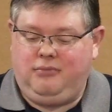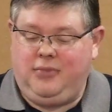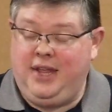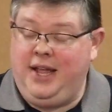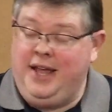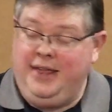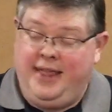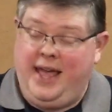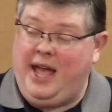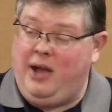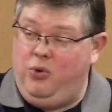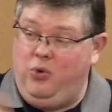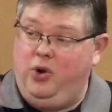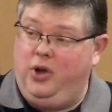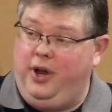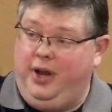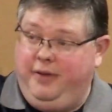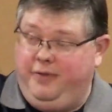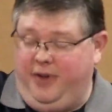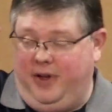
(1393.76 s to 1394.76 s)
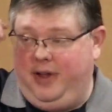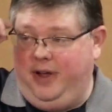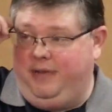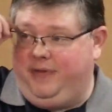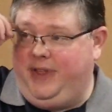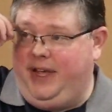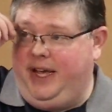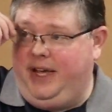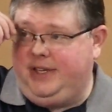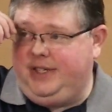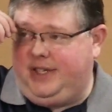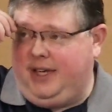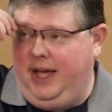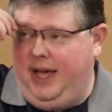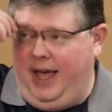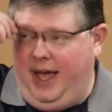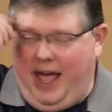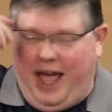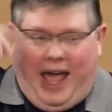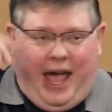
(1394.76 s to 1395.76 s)
And that would, if things
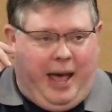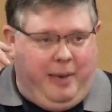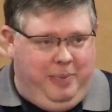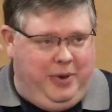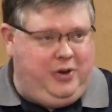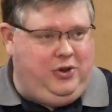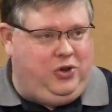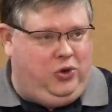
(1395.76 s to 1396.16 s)
happen